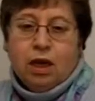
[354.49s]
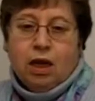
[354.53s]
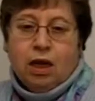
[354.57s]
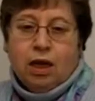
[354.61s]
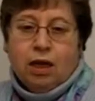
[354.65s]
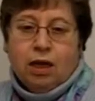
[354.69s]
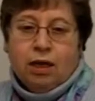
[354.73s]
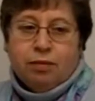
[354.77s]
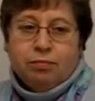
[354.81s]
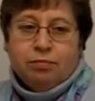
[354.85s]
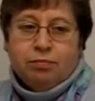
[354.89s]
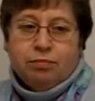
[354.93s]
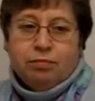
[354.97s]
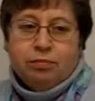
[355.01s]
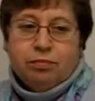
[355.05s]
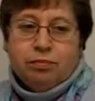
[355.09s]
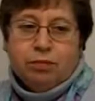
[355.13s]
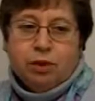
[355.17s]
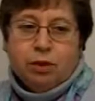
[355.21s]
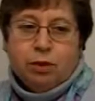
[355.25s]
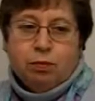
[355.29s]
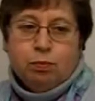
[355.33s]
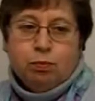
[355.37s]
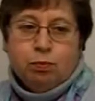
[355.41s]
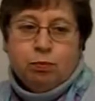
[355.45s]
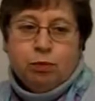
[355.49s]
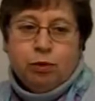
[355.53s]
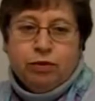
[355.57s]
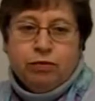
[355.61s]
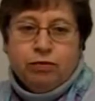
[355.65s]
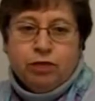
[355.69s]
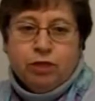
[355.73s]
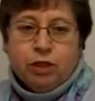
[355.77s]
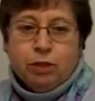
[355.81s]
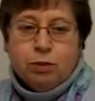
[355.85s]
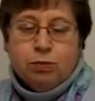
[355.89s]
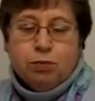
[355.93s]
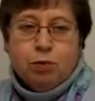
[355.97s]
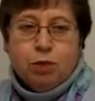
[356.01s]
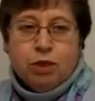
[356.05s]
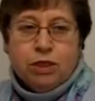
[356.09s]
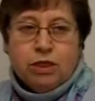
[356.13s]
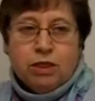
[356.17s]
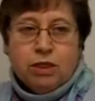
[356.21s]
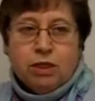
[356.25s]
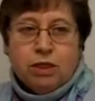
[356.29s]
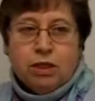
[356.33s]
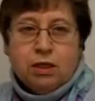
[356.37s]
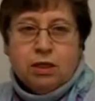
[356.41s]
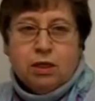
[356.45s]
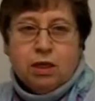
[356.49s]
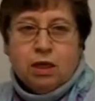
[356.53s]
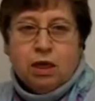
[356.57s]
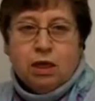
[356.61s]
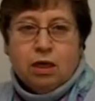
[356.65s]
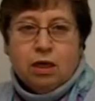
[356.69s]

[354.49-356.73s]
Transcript: um, the previous president,